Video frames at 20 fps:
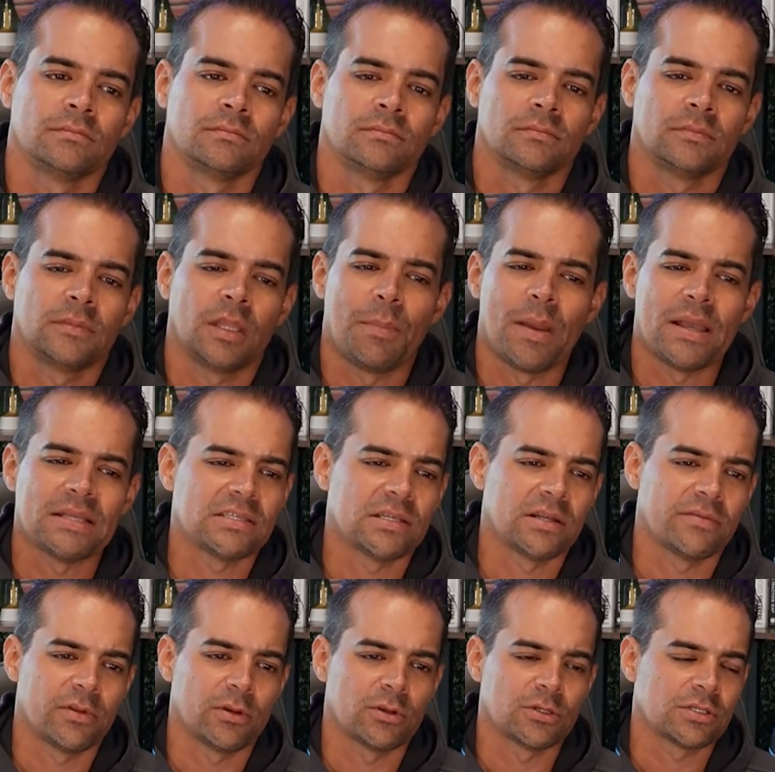The best
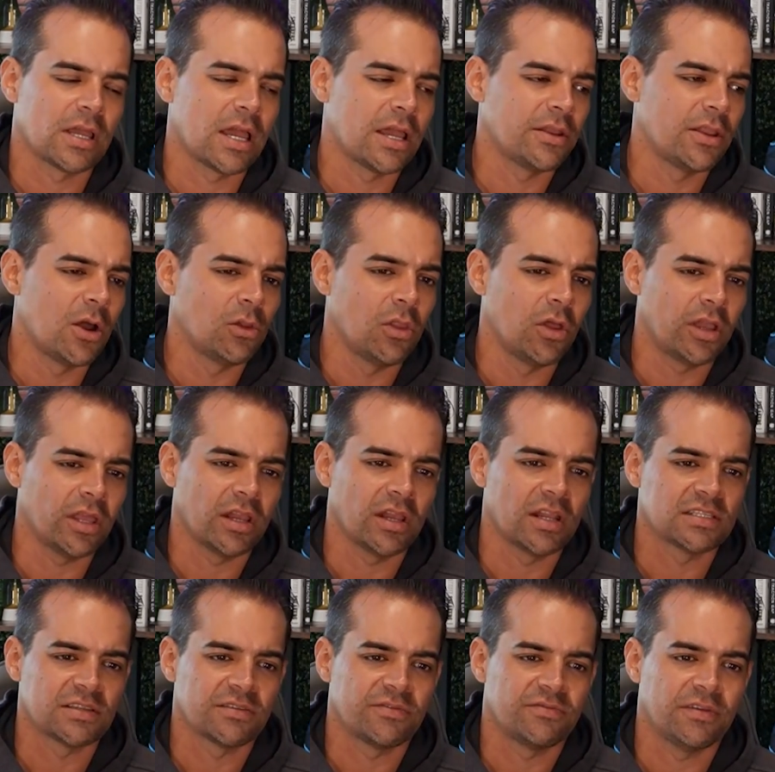interviewers I know look at it
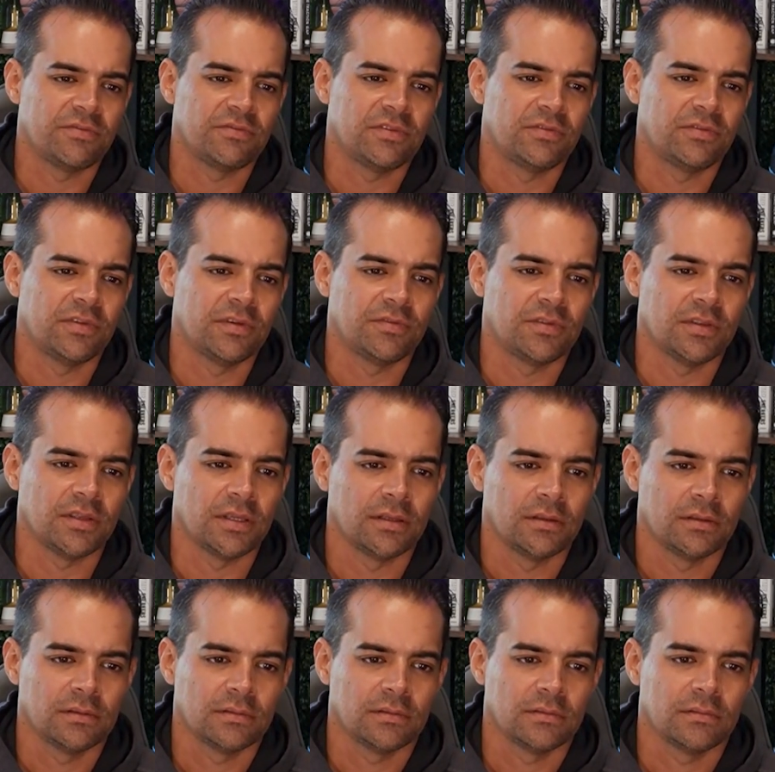as a 50-50,
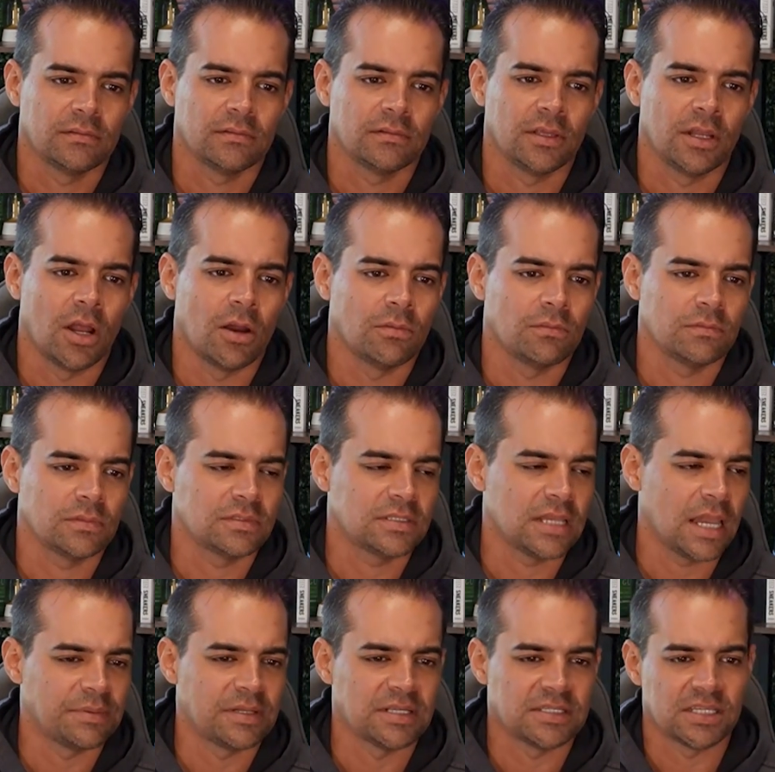
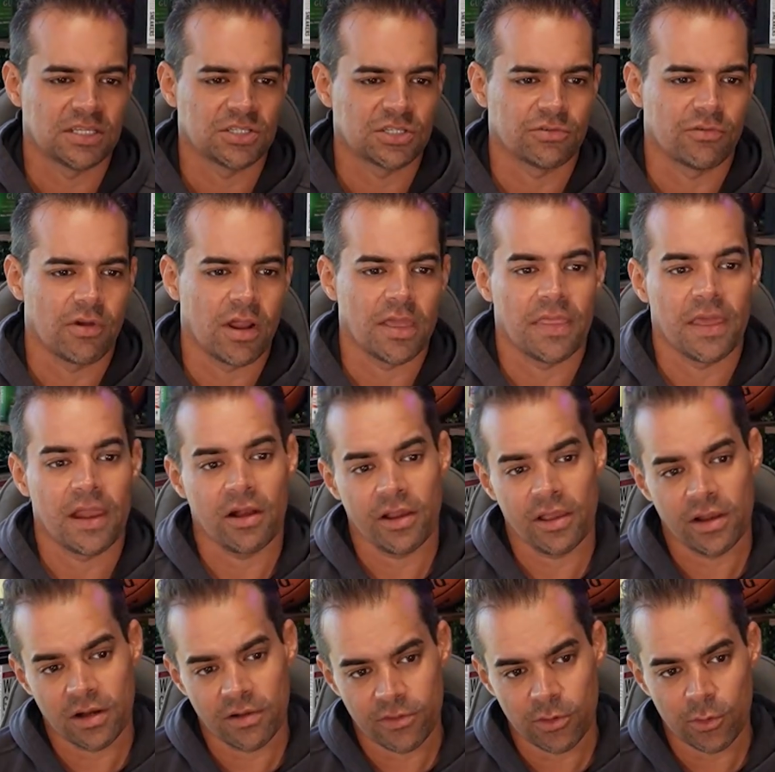type decision, right? They're
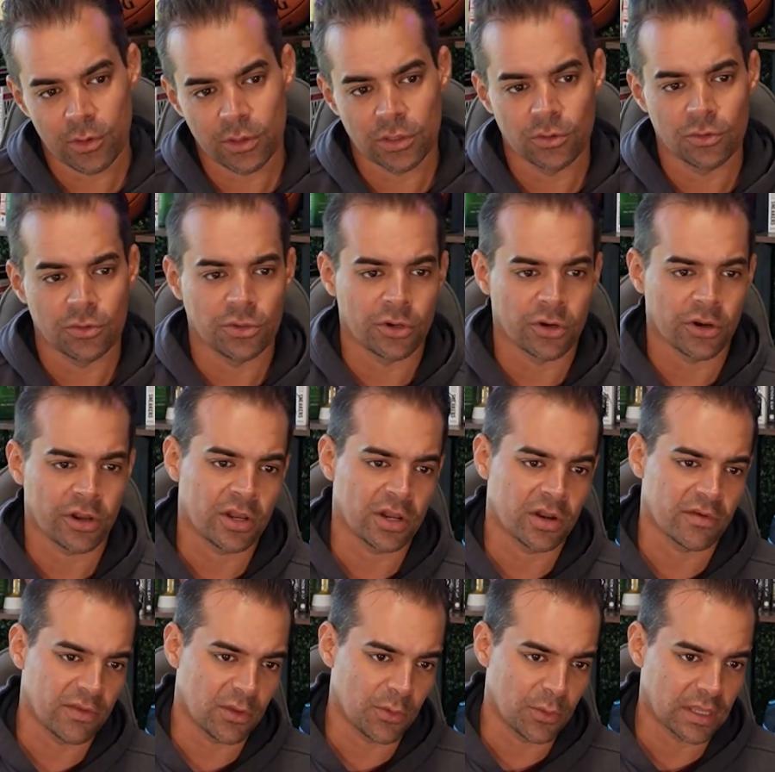interviewing you, you're
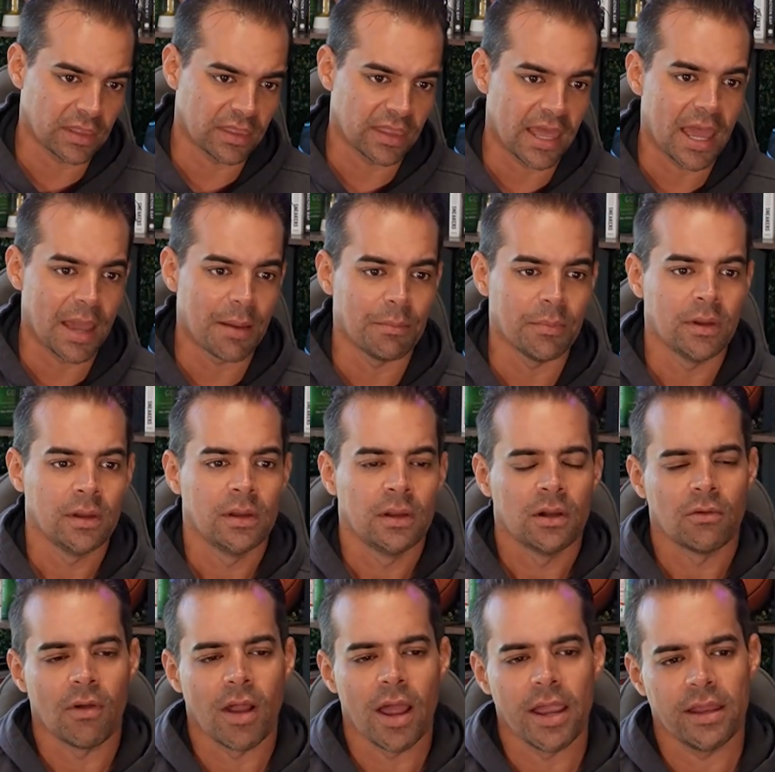interviewing them,
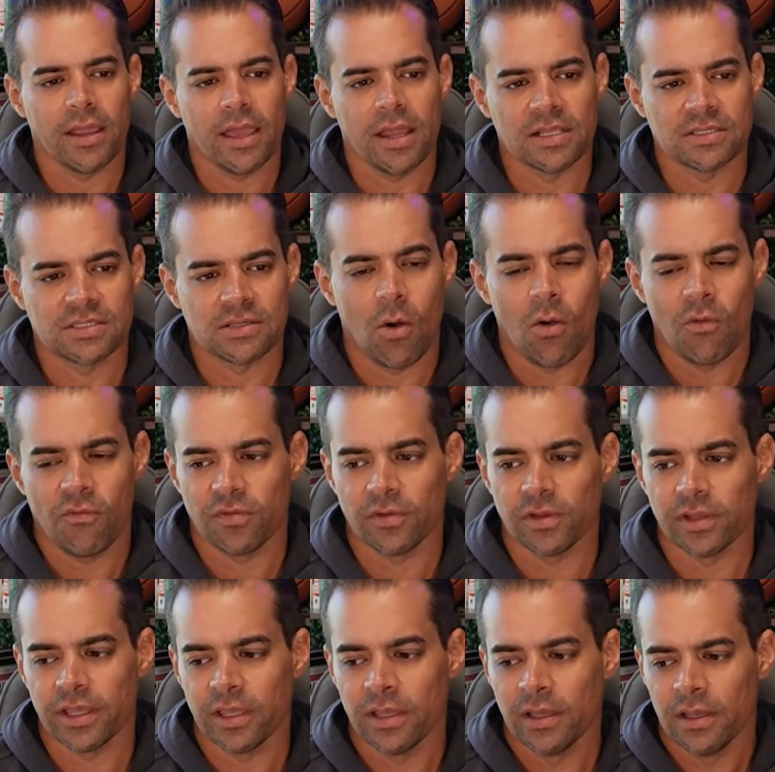right? And it's
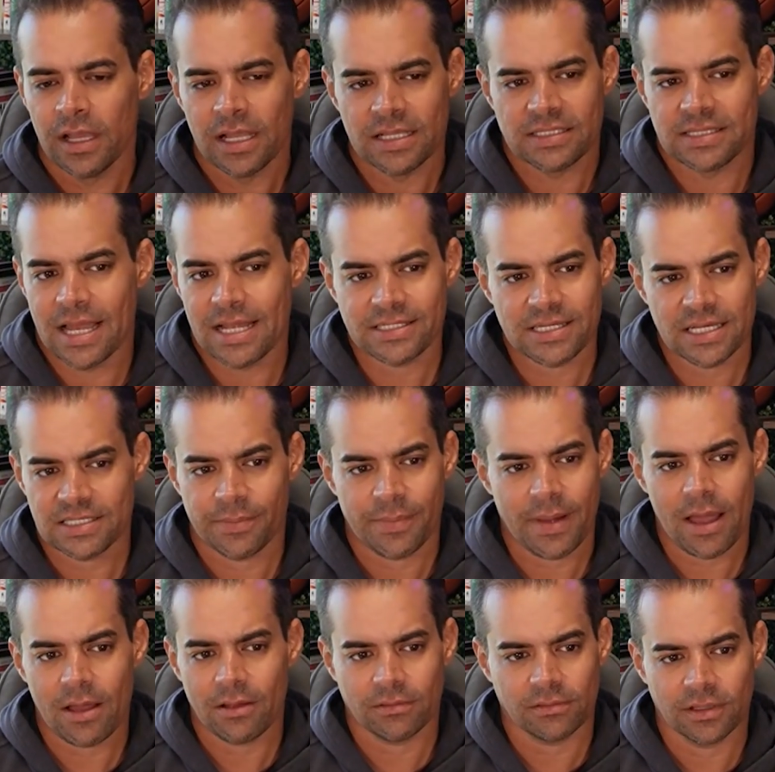hopefully, it's not just
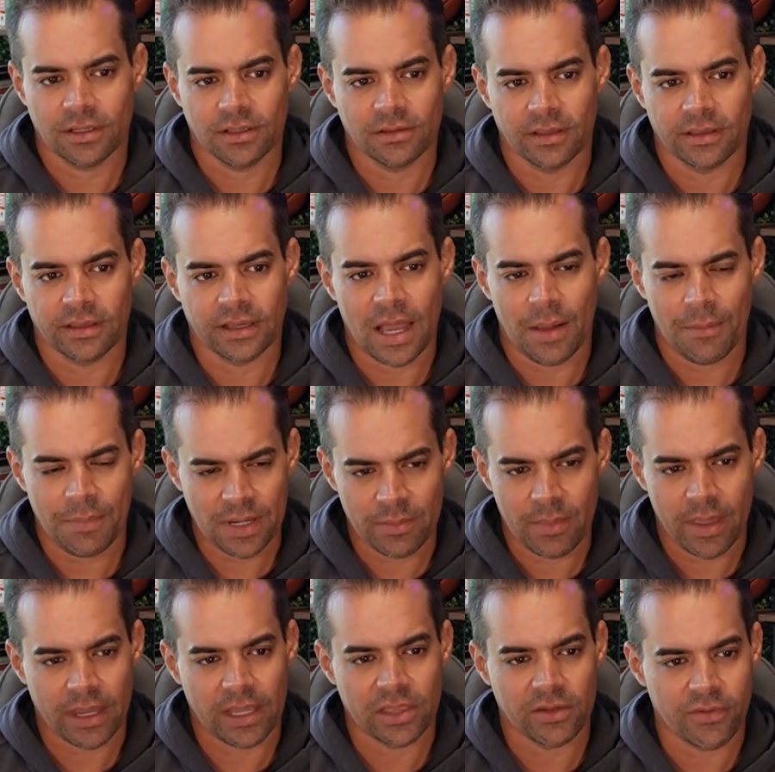about the company
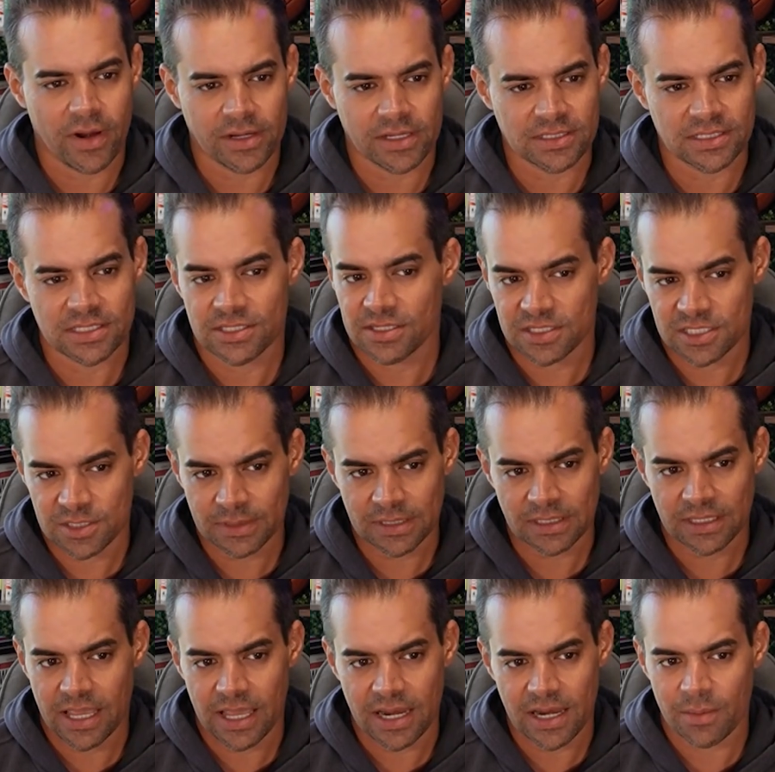making the right decision. It's about the
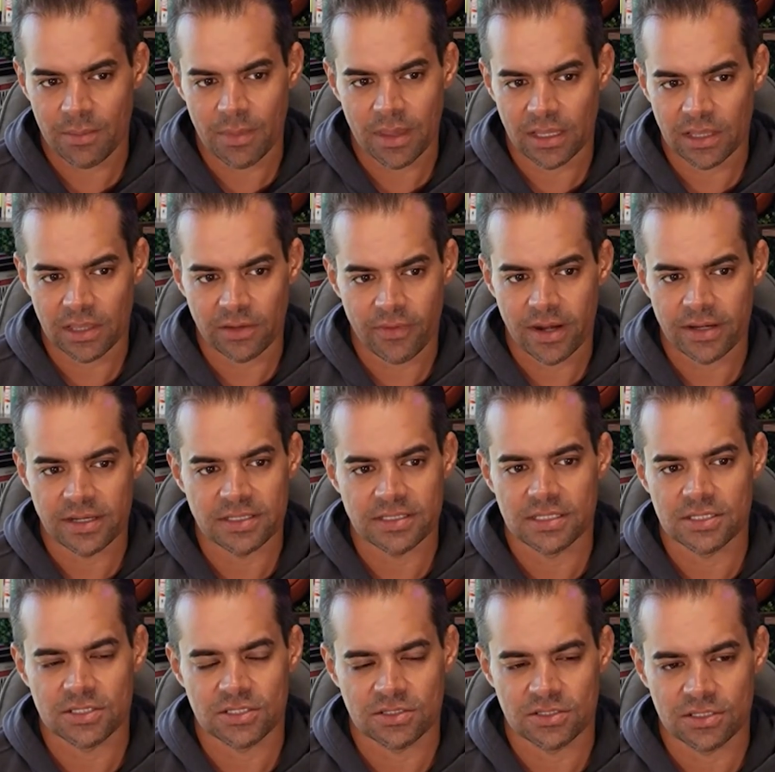candidate making the right
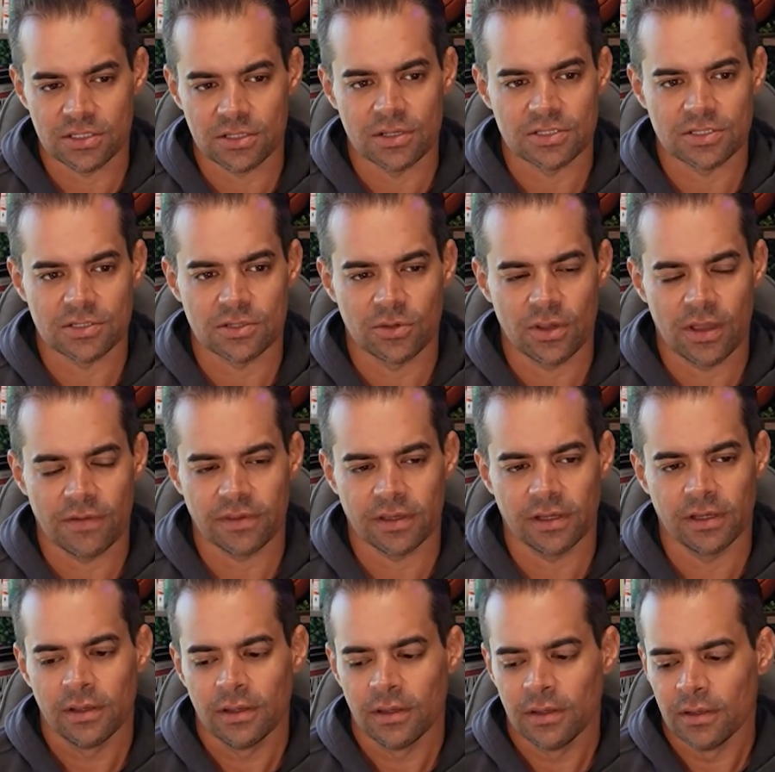decision too. And so you have to
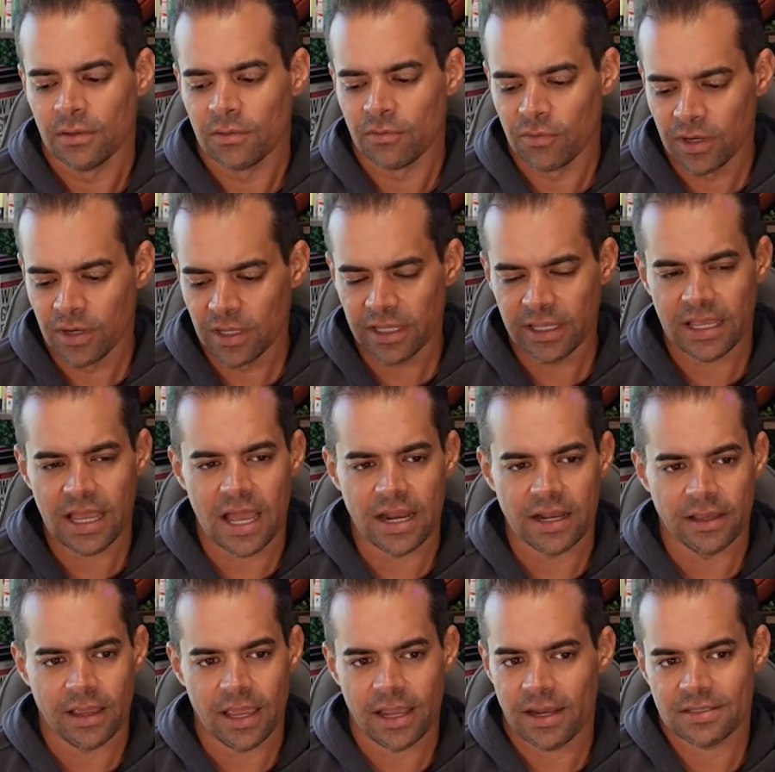really
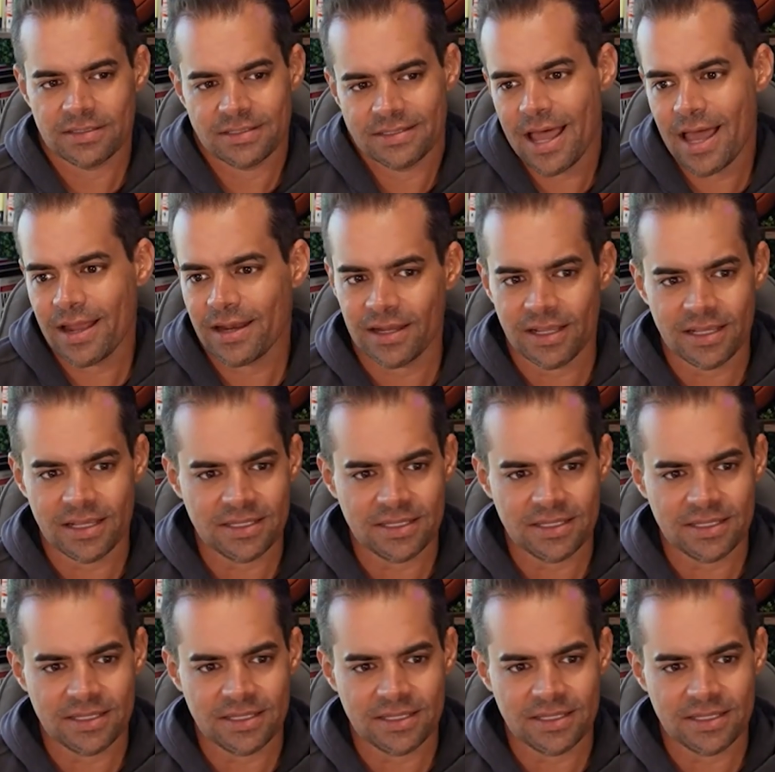and it's not an easy